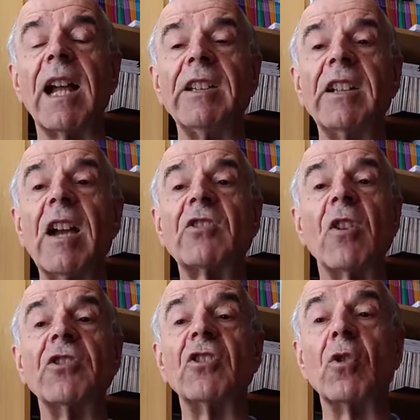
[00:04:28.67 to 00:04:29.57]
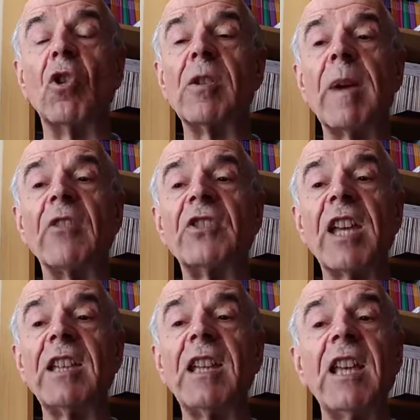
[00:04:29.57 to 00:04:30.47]
And he goes on to talk about
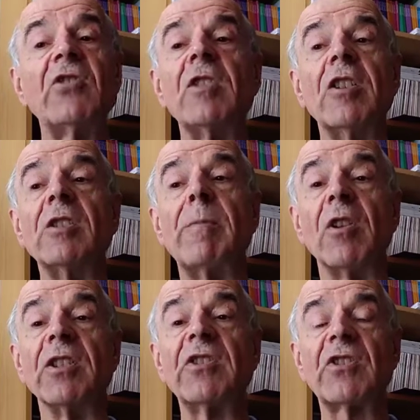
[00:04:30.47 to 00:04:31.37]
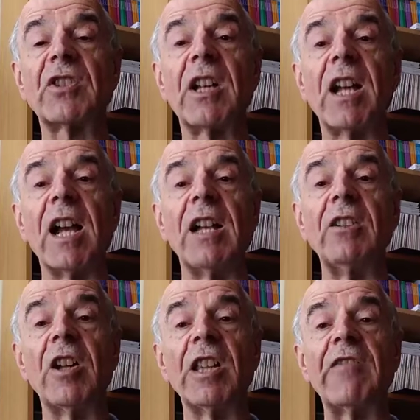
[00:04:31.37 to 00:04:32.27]
taking his yoke upon us
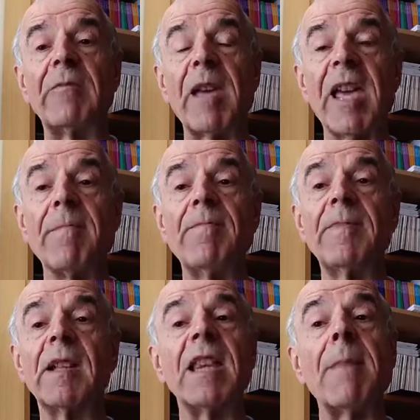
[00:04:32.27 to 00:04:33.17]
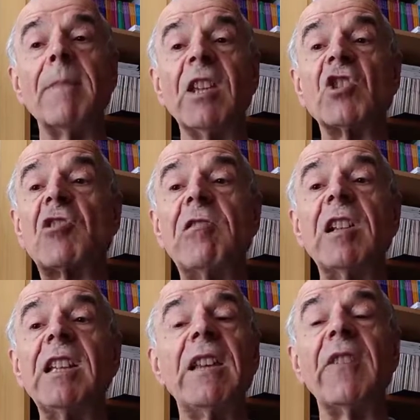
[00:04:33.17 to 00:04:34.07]
and learning from him. That means
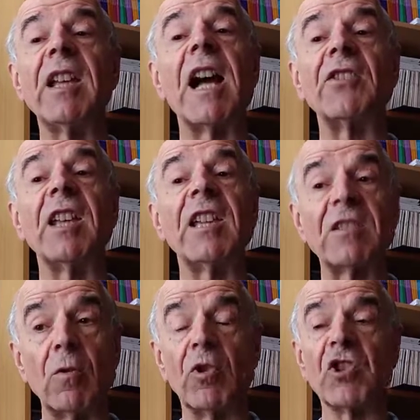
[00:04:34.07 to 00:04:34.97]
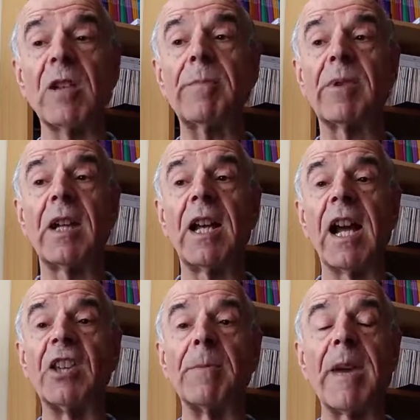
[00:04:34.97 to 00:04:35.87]
truly living under his lordship
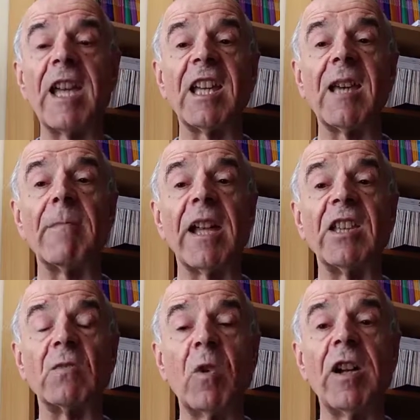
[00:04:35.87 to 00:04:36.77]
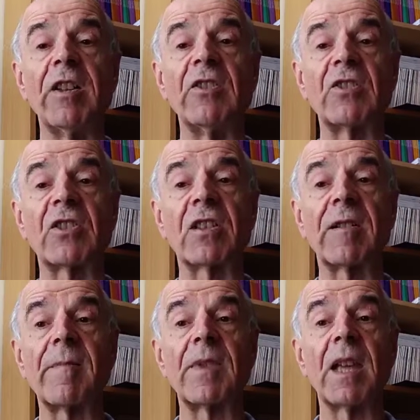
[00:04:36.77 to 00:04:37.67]
and obeying him and his words.
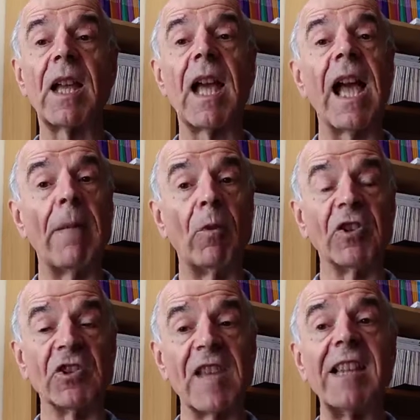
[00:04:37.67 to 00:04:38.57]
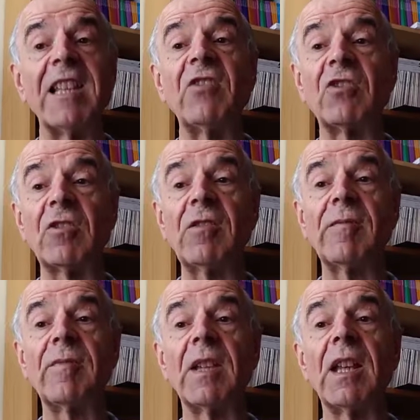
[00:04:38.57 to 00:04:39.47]
And what does that lead to?
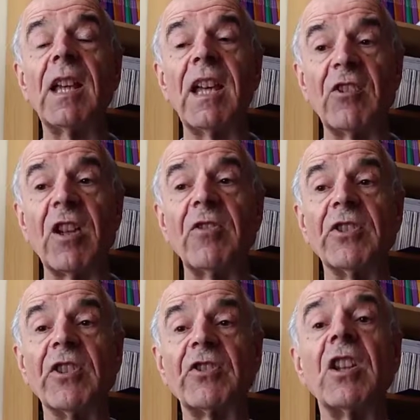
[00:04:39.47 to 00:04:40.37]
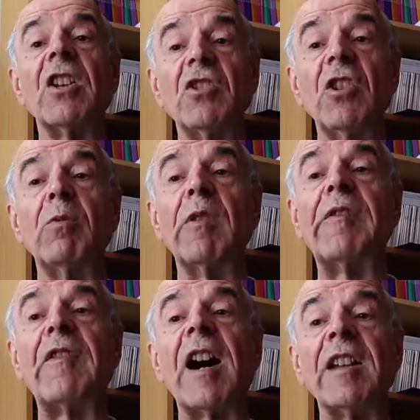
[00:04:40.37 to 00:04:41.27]
He tells us, you will
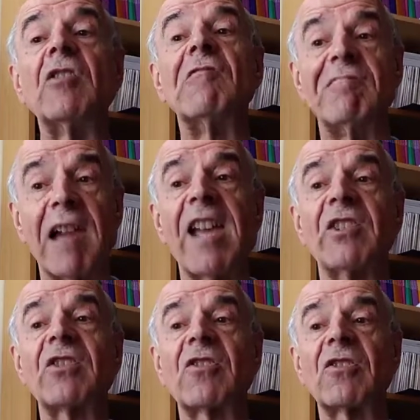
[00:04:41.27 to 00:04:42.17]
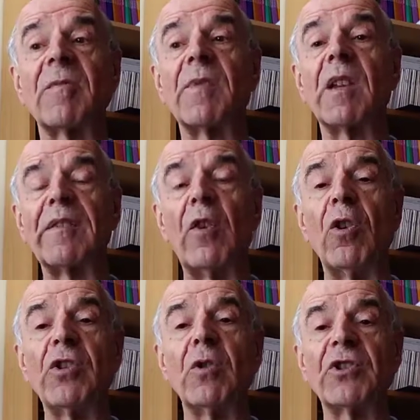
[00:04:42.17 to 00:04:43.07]
find rest
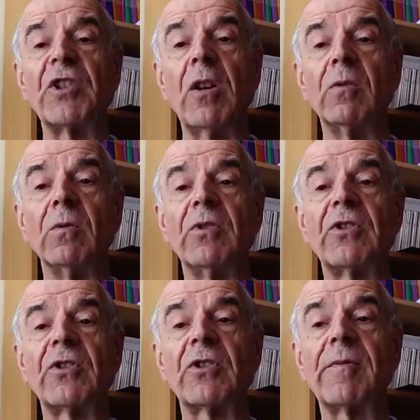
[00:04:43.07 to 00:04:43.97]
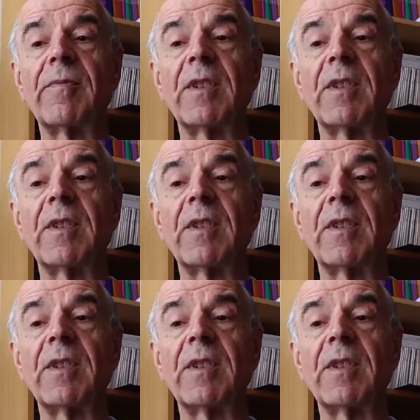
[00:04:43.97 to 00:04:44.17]
for your souls.